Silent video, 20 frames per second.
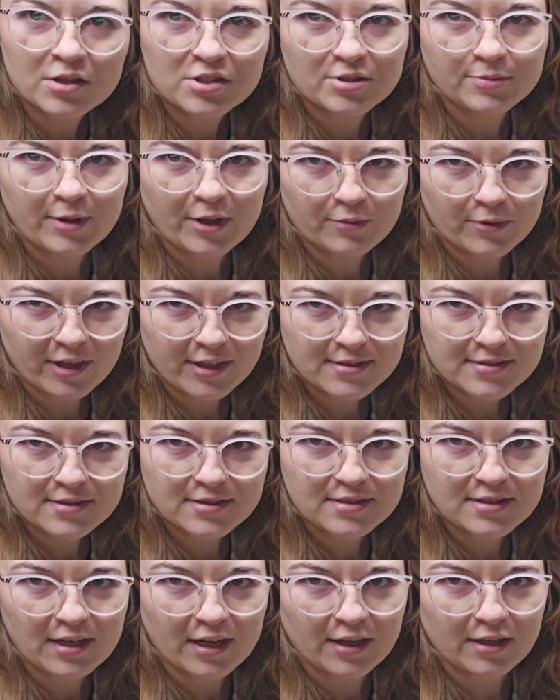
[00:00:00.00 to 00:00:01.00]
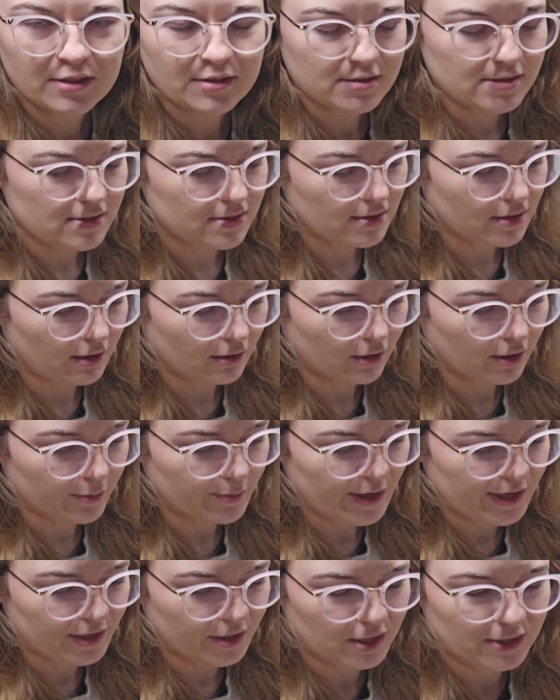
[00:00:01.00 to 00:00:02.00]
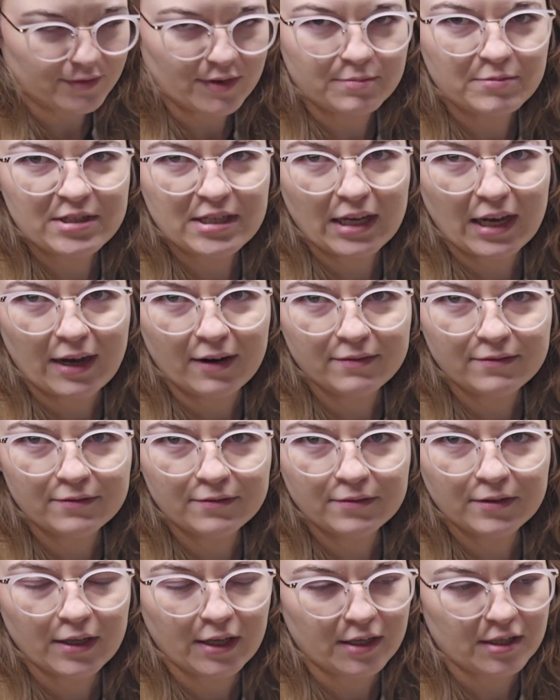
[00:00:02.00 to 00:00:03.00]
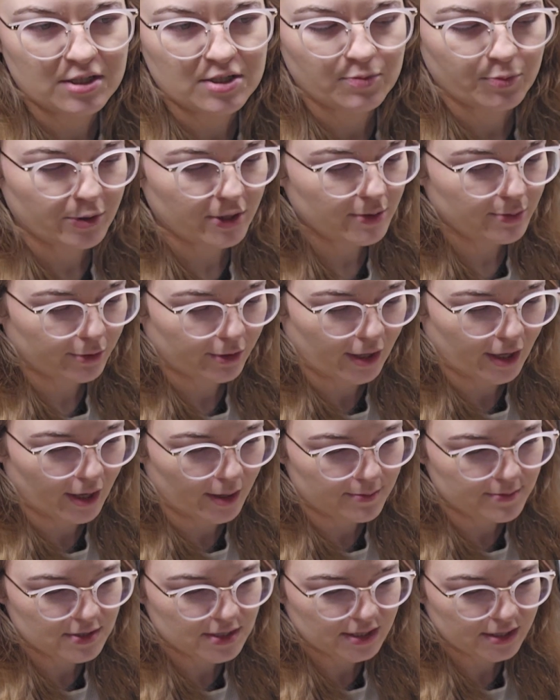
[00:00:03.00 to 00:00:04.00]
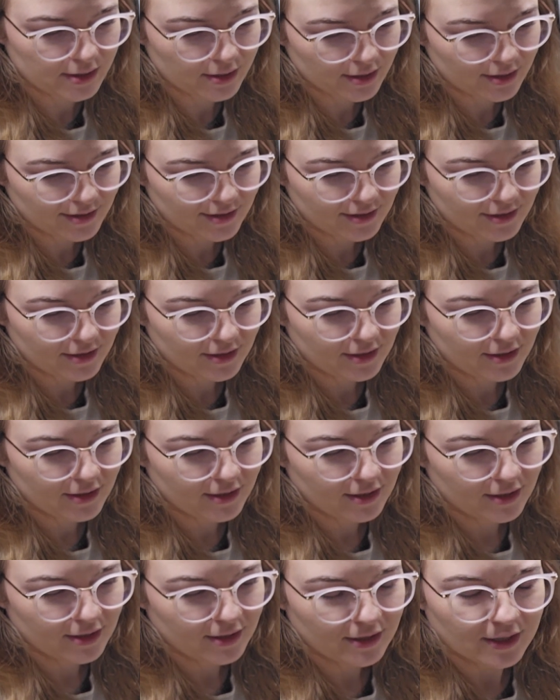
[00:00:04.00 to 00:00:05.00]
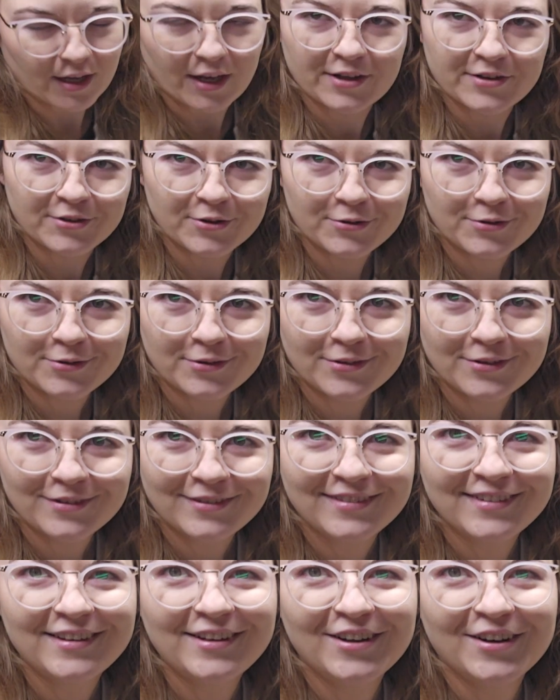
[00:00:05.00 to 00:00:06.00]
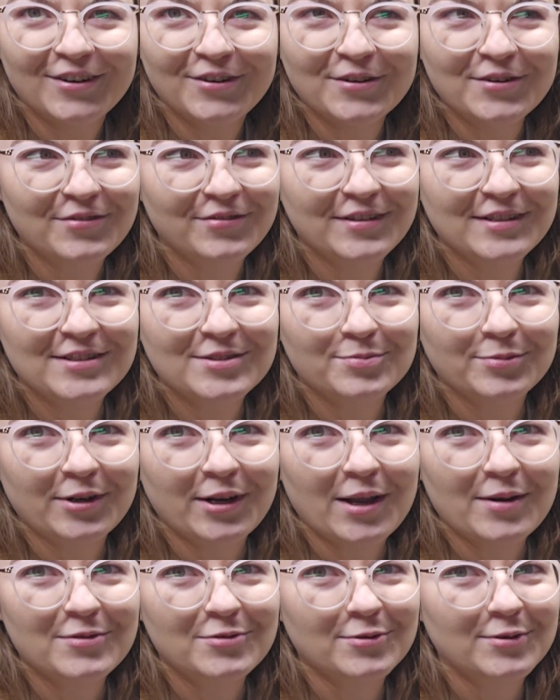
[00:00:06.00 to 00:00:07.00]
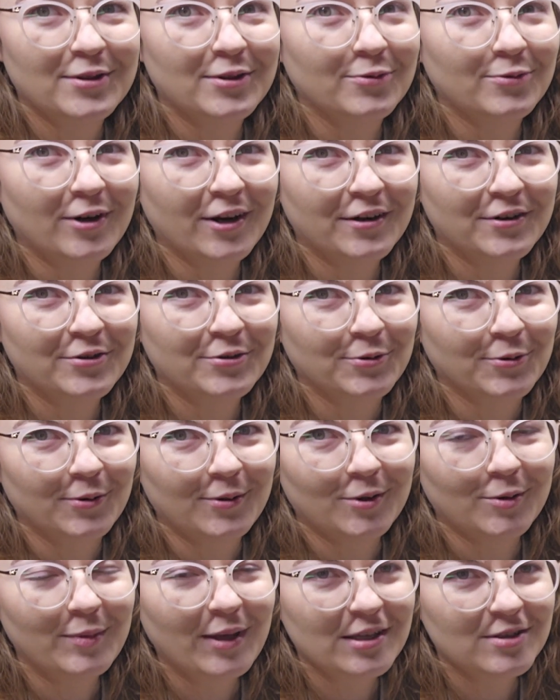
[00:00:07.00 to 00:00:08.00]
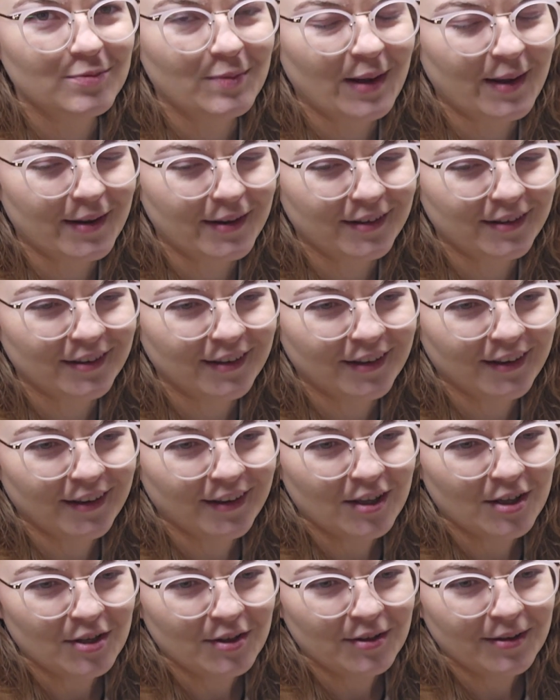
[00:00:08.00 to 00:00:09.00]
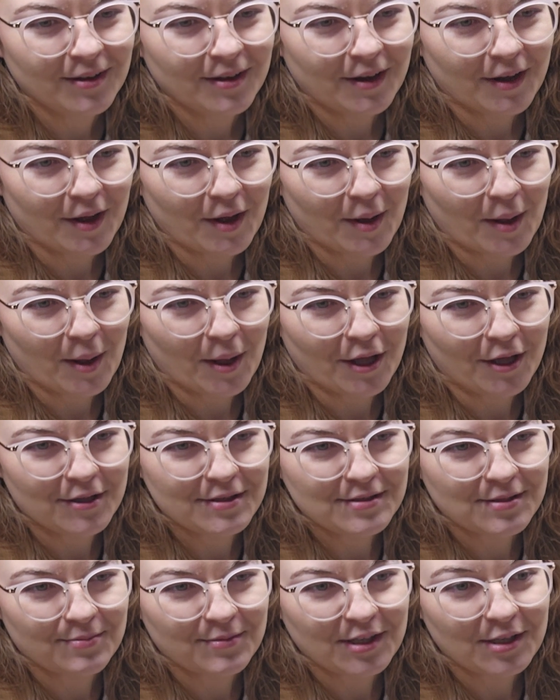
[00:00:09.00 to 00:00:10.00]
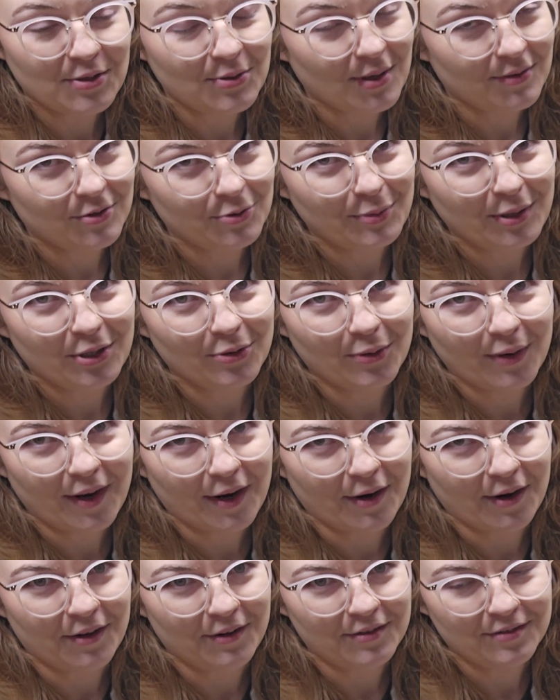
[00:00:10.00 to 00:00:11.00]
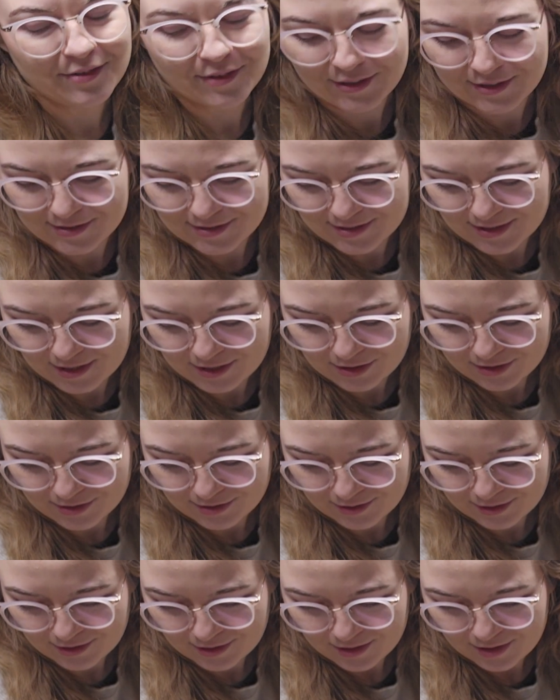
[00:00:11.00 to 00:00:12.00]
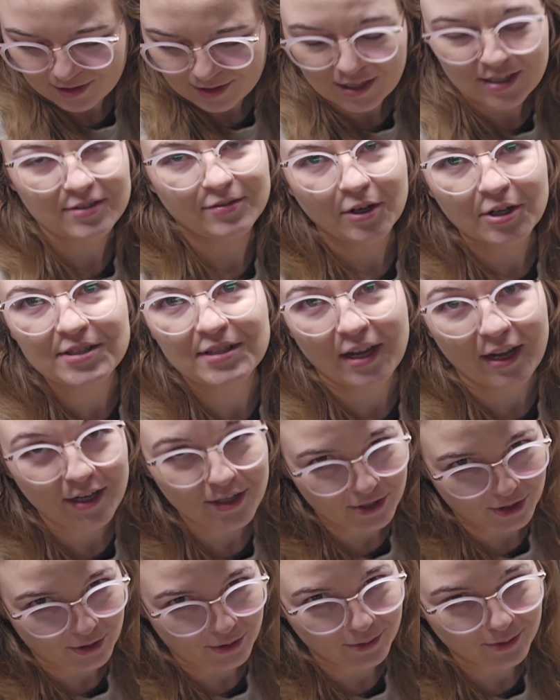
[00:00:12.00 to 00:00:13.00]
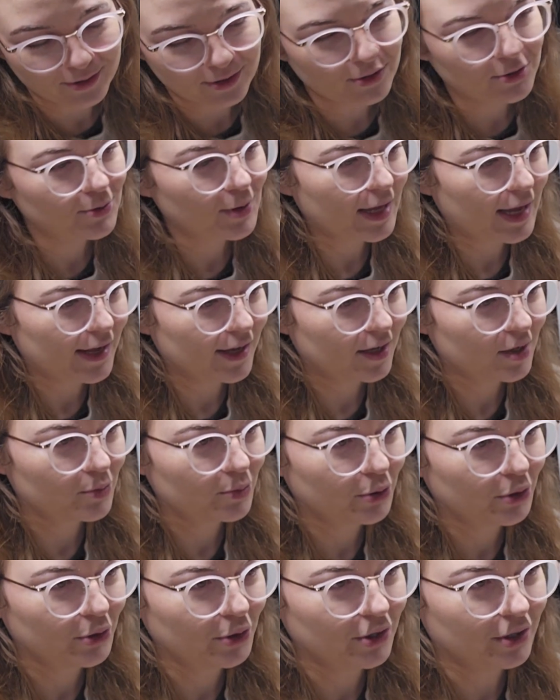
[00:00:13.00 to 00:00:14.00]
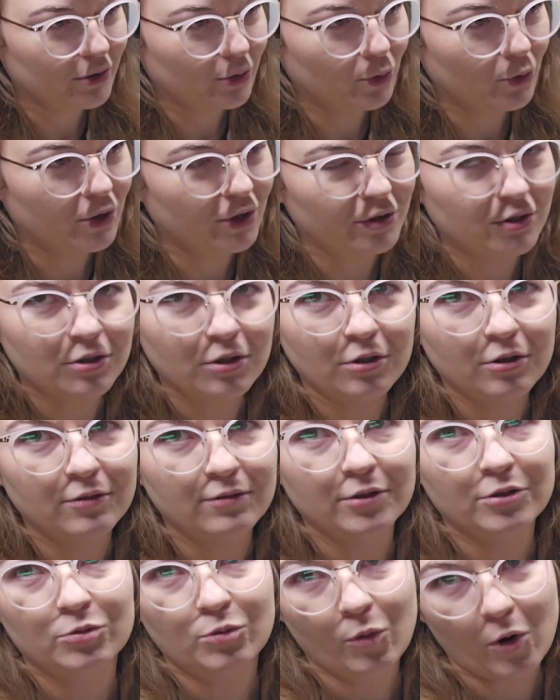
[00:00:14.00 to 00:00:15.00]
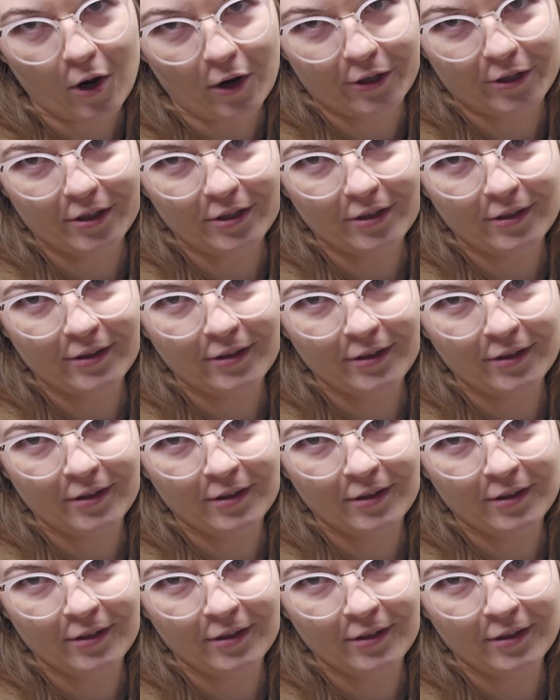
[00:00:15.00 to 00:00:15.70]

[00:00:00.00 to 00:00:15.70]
So my rails and stiles are made out of MDF, and it's pre-primed. I don't know if it's primed with a water or oil-based paint. Something you have to be aware of is that, as far as I know, you can't put oil over water.